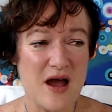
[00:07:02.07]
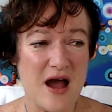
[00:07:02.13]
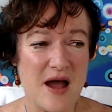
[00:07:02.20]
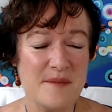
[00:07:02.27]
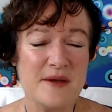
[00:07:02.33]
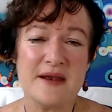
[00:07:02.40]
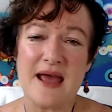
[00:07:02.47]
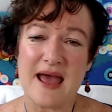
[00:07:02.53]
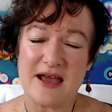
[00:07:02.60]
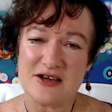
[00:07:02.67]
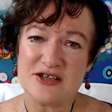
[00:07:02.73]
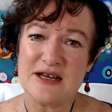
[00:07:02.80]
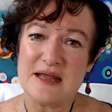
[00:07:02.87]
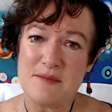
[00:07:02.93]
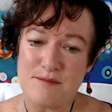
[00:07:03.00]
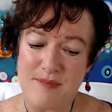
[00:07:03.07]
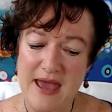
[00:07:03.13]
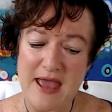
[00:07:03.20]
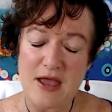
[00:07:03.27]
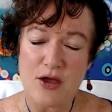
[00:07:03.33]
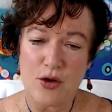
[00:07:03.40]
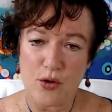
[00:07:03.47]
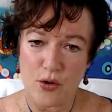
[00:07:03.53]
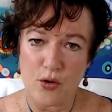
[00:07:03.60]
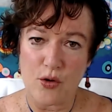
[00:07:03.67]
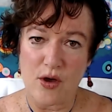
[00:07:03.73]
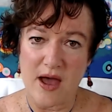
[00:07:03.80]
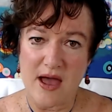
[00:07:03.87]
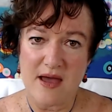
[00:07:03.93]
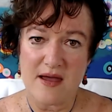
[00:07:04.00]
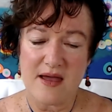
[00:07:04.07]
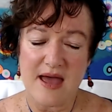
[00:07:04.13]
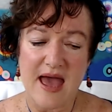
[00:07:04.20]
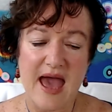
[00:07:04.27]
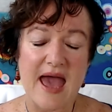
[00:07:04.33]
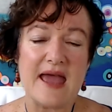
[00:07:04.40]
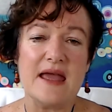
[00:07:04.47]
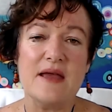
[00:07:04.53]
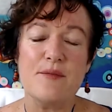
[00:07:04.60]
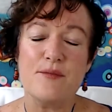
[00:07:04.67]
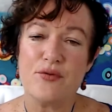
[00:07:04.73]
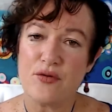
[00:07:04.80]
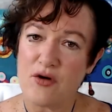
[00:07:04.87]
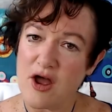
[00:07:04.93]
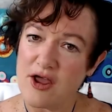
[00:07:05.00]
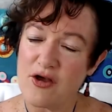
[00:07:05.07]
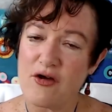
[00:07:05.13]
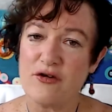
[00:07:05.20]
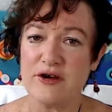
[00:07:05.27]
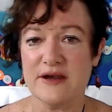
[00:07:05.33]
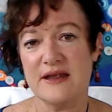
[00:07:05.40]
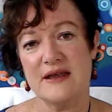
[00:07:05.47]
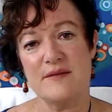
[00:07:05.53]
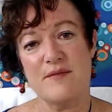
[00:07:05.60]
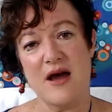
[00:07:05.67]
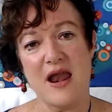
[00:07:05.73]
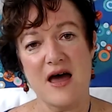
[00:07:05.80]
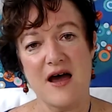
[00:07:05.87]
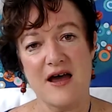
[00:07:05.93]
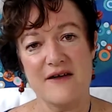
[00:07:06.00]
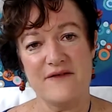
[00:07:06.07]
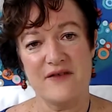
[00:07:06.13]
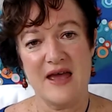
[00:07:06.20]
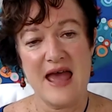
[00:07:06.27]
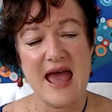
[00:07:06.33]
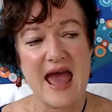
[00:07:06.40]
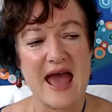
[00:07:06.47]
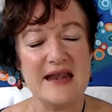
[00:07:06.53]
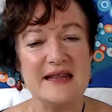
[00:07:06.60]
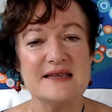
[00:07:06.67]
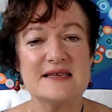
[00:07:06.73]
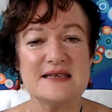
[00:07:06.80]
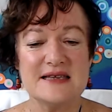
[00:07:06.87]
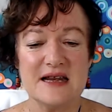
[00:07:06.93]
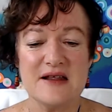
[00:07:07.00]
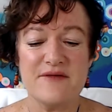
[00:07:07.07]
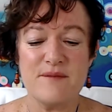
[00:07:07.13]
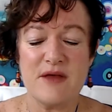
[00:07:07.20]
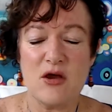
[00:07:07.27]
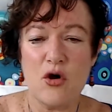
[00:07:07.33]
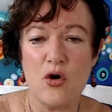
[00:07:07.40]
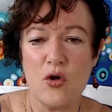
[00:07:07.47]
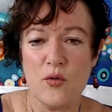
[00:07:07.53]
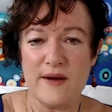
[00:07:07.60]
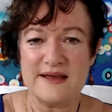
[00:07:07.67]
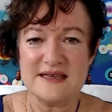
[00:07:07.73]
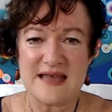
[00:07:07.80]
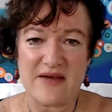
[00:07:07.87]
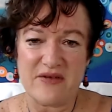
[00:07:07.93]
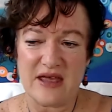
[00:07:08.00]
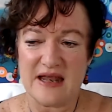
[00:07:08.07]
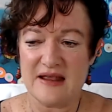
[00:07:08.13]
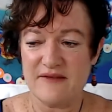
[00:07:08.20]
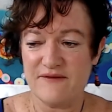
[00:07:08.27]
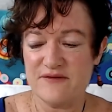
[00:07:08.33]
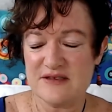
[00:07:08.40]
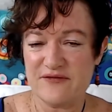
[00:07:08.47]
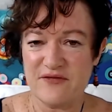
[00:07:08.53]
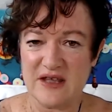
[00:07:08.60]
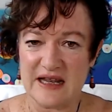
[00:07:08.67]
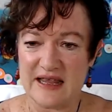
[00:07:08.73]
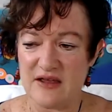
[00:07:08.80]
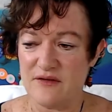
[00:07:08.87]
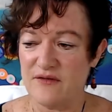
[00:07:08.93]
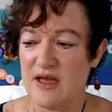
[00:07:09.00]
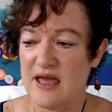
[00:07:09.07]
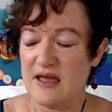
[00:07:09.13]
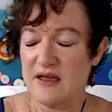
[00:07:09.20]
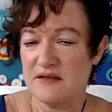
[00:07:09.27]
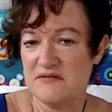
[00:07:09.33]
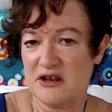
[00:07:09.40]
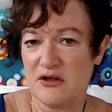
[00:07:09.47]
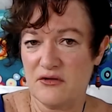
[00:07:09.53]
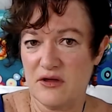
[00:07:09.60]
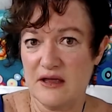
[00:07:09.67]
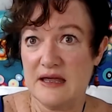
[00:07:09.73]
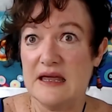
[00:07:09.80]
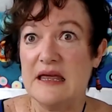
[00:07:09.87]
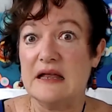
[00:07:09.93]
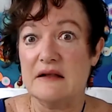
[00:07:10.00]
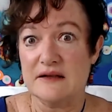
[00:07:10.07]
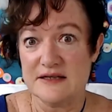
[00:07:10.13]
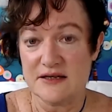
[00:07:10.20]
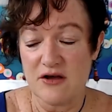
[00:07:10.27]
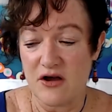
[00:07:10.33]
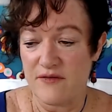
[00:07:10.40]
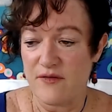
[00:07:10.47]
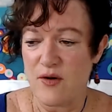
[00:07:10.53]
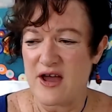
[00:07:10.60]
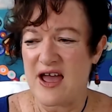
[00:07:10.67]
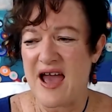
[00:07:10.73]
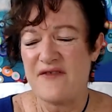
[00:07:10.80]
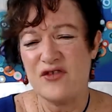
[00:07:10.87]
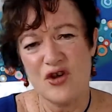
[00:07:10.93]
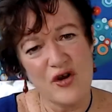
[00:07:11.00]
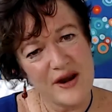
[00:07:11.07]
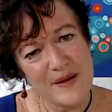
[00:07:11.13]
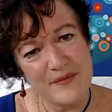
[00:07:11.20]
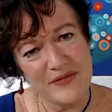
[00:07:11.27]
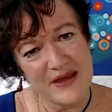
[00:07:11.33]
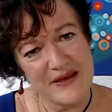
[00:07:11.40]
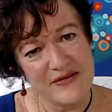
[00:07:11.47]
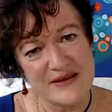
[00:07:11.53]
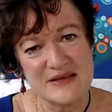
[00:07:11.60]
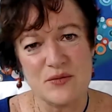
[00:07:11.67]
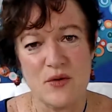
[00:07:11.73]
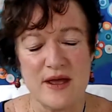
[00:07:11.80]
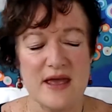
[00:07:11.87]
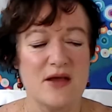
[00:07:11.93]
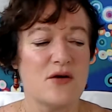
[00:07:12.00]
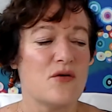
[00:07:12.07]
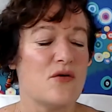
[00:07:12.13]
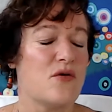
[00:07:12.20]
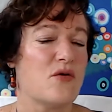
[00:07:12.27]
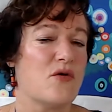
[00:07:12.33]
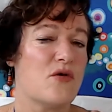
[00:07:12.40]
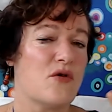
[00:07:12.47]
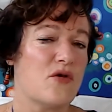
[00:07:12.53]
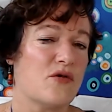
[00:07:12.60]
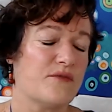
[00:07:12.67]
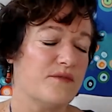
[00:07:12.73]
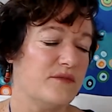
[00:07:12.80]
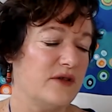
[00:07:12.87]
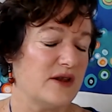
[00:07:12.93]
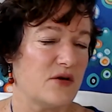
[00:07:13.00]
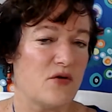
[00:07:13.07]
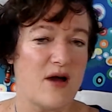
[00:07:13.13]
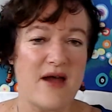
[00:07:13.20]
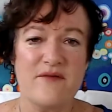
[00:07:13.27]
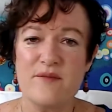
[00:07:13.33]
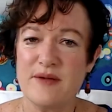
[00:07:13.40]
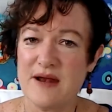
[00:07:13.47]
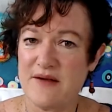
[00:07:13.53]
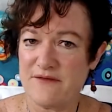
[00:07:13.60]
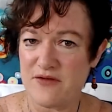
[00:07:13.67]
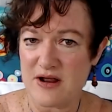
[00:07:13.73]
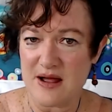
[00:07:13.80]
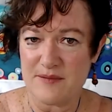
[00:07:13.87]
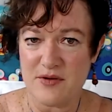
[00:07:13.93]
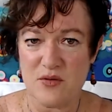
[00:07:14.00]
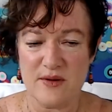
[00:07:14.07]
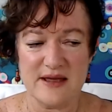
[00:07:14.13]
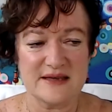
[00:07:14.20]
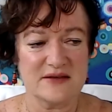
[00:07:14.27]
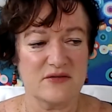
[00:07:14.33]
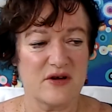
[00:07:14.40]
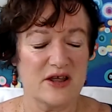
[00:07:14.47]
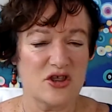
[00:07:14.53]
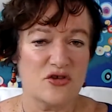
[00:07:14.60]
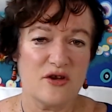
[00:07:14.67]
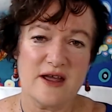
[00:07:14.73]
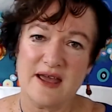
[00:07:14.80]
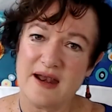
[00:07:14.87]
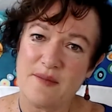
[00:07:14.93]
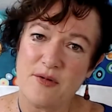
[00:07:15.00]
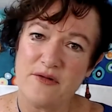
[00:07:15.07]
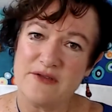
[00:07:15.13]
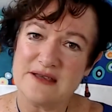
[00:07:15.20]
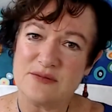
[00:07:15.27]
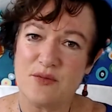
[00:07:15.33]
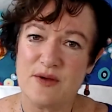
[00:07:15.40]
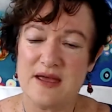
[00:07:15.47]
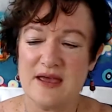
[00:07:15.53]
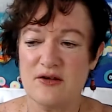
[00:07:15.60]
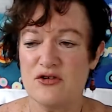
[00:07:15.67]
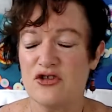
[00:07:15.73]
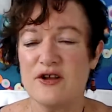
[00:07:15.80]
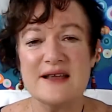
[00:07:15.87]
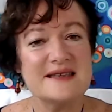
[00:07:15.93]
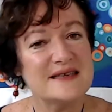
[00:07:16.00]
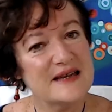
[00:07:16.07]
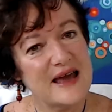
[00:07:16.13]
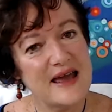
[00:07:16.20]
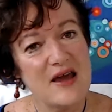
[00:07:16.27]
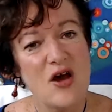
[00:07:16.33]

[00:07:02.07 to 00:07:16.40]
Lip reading: I'm going to actually make her a priority in my life. And instead of me always having any feeling of, guilt of, I haven't got up there this week, or, I haven't been up for a couple of weeks, or should I get up on this weekend, or should I stay?